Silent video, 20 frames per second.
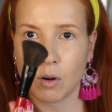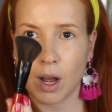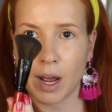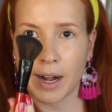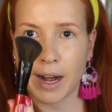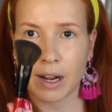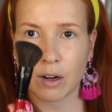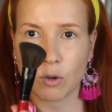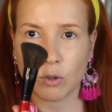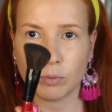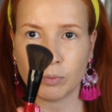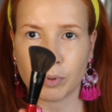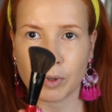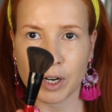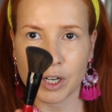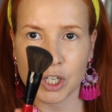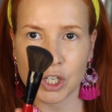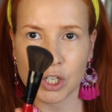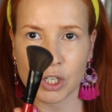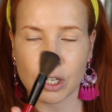an angled
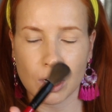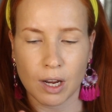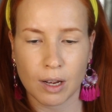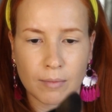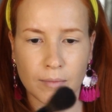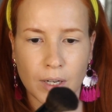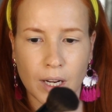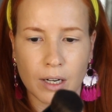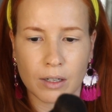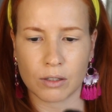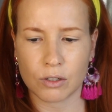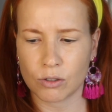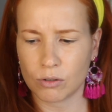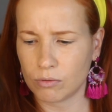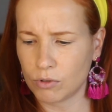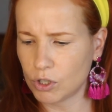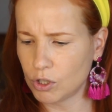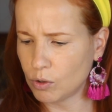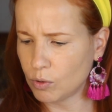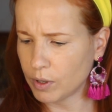brush. I'm not
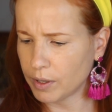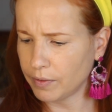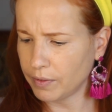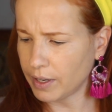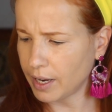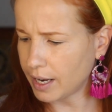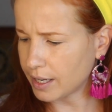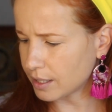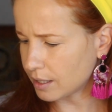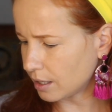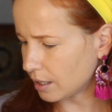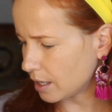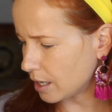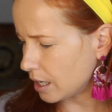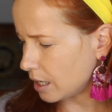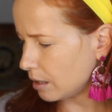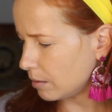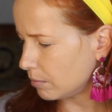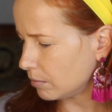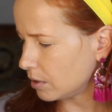sure if it has a
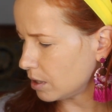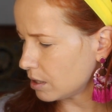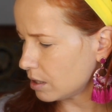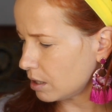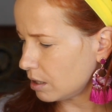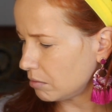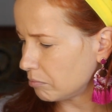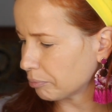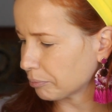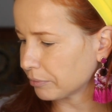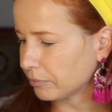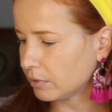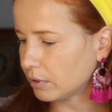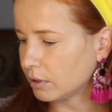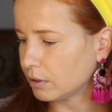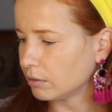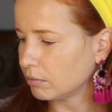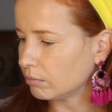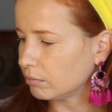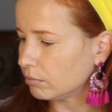name. Does it?
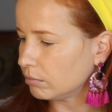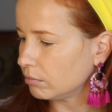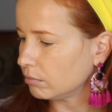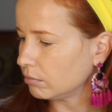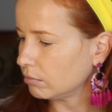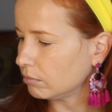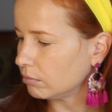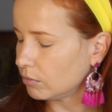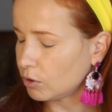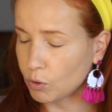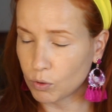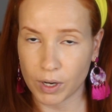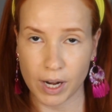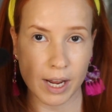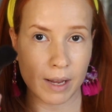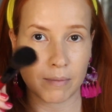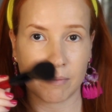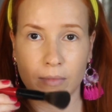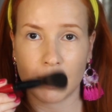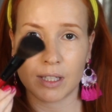No
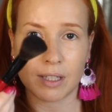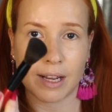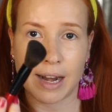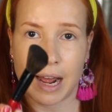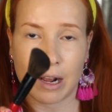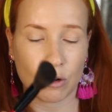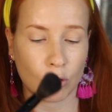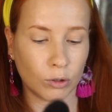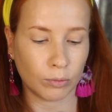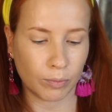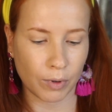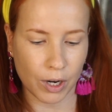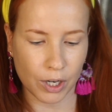name. It's an angled